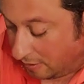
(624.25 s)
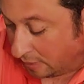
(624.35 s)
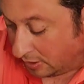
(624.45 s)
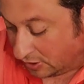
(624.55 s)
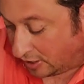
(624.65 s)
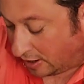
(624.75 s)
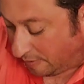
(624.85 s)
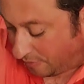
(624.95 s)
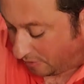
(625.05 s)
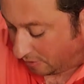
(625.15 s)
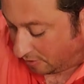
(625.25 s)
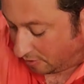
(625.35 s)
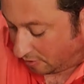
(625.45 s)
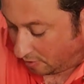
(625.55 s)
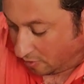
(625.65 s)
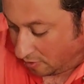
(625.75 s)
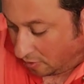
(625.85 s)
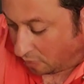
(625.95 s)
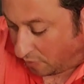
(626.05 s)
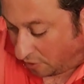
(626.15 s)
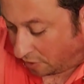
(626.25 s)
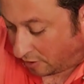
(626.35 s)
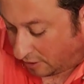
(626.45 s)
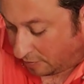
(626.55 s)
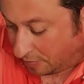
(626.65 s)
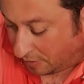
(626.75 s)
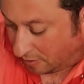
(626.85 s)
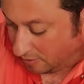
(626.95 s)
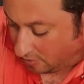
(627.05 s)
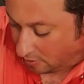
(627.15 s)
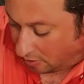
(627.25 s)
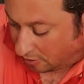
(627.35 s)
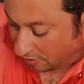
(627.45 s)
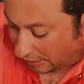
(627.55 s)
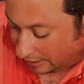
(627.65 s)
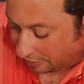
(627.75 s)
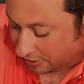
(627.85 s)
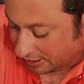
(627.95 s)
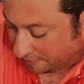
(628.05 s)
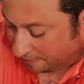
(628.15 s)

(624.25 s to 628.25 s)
This time we are going to keep it on the lighter side.